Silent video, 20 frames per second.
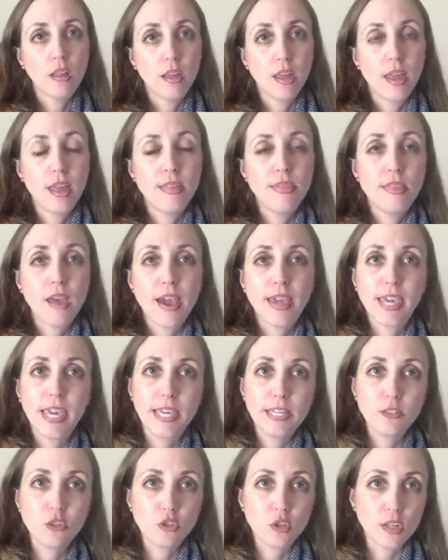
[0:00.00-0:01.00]
and I
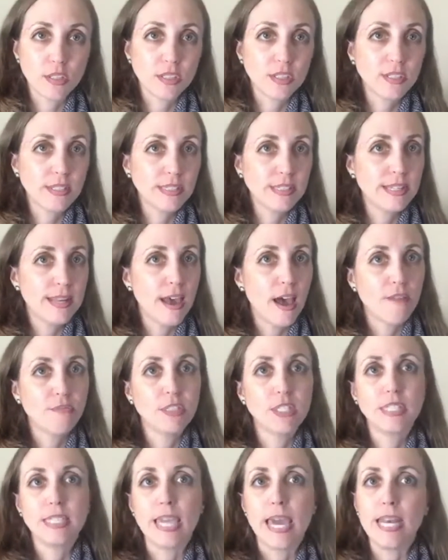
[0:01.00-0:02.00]
can't stress this enough,
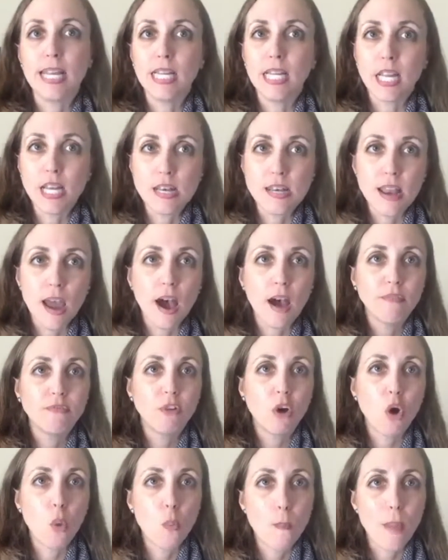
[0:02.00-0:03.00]
is getting enough
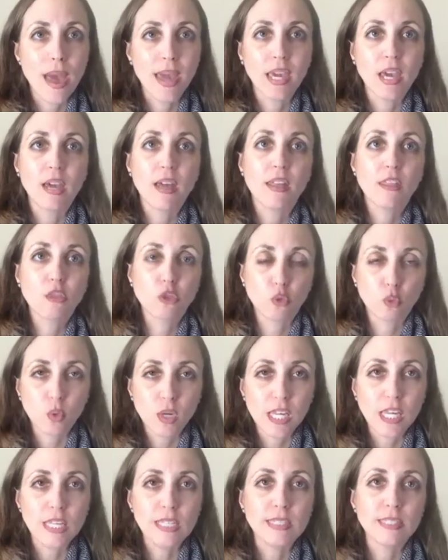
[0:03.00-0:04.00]

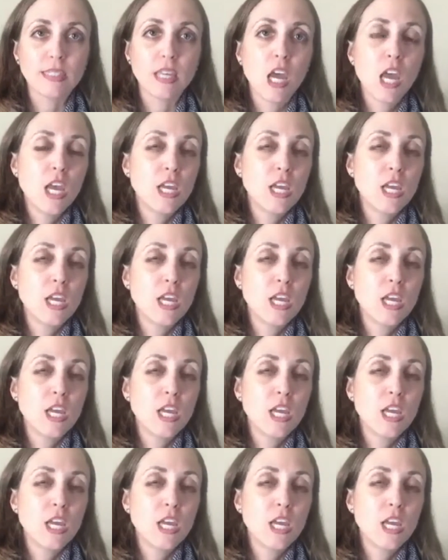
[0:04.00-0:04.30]
omega-3s.